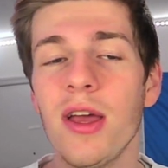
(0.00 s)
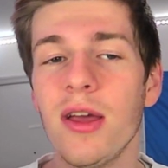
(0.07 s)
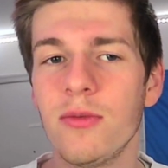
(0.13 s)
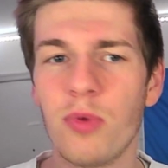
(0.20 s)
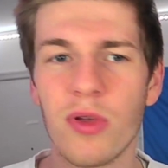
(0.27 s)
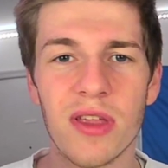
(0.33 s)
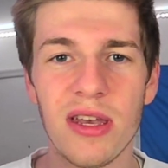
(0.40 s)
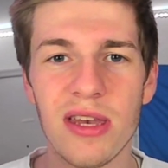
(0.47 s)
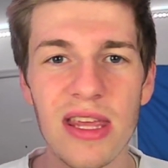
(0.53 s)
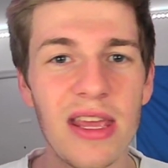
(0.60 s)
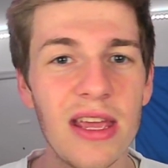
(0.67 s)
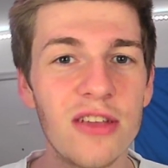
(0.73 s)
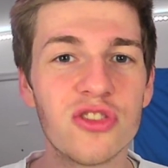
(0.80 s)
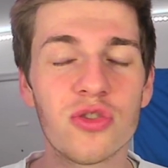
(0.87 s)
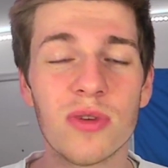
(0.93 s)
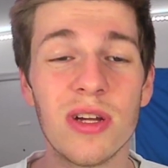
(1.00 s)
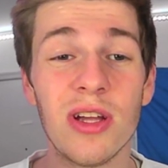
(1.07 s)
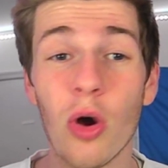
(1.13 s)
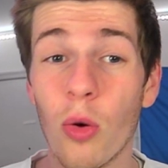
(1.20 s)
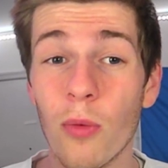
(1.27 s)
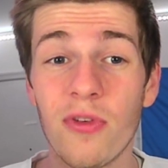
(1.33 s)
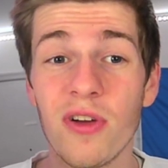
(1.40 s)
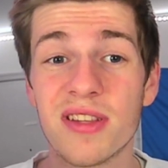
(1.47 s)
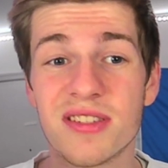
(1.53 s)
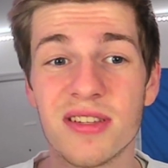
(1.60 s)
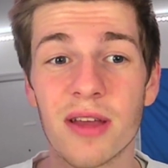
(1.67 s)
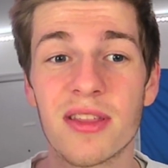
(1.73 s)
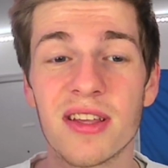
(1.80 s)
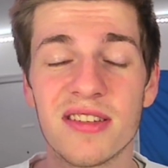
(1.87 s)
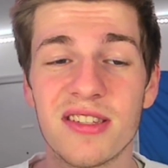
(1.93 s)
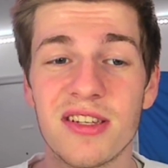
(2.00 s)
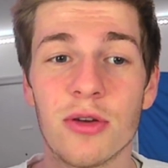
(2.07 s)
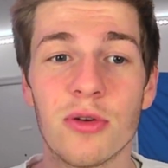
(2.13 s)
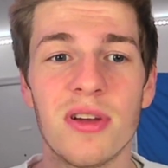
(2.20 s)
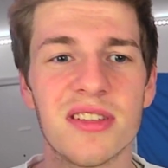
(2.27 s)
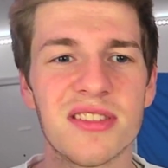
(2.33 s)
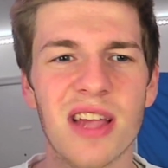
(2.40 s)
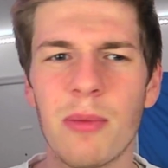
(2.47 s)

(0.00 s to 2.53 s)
with a knee injury. Hopefully it's nothing serious.